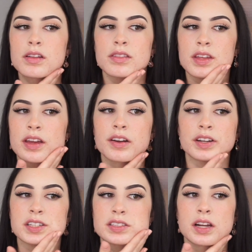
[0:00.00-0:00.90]
the
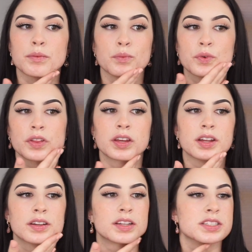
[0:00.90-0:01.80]
areas that I'm really
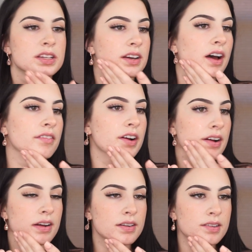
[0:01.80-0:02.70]
gonna need to cover.